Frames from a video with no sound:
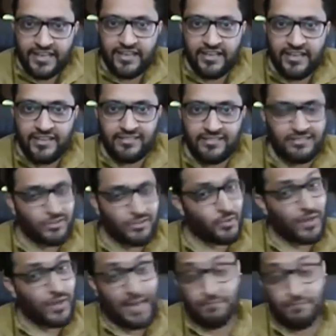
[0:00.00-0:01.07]
is, you
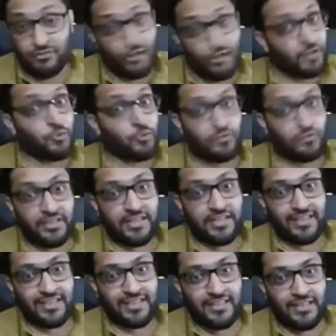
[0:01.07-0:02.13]
know, I'm sorry to
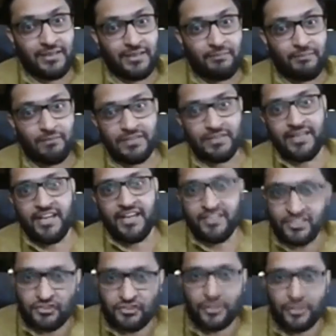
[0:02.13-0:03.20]
say, but the
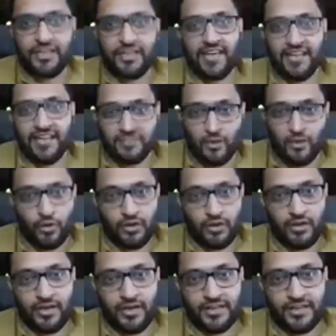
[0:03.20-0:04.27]
industry as a whole
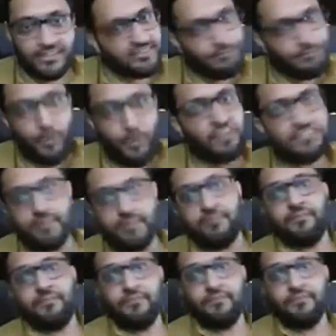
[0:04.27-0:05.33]
disappoints them.
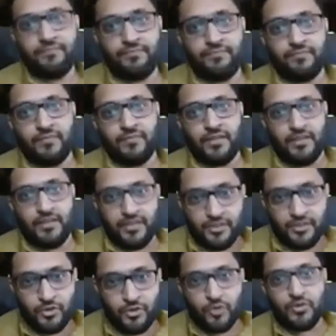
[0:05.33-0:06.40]

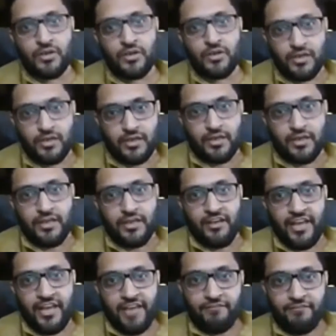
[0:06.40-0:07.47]
You know,
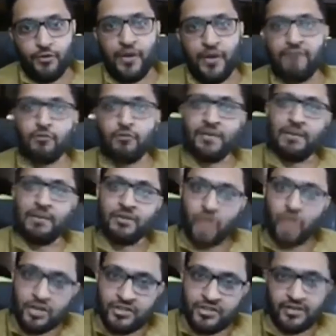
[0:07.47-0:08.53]
if you have to become a
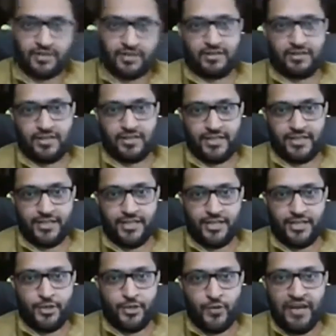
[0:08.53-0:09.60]
doctor,
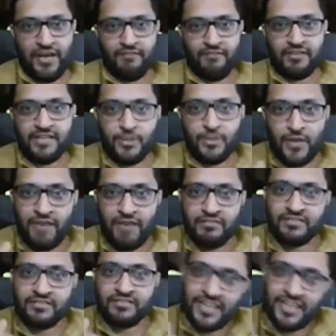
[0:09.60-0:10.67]
you have a you have a
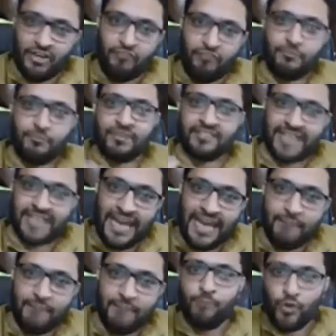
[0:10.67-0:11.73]
set of
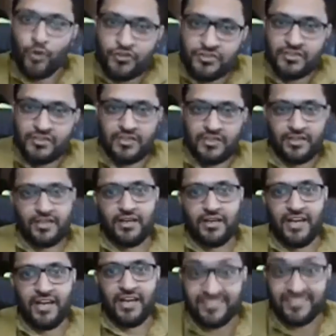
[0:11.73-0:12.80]
prescribed books,
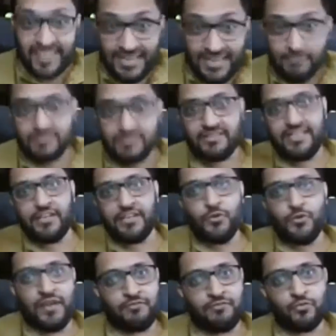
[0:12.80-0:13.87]
a syllabus that
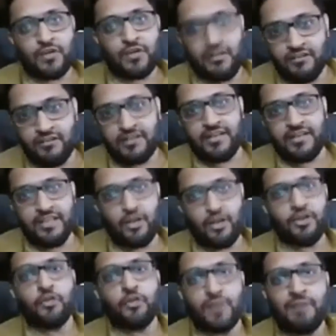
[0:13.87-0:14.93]
you have to cover in
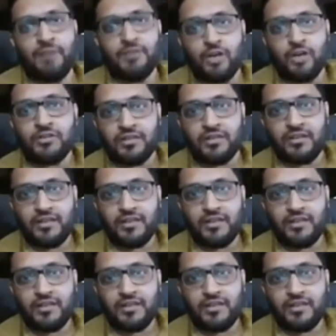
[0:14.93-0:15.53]
order to become a doctor.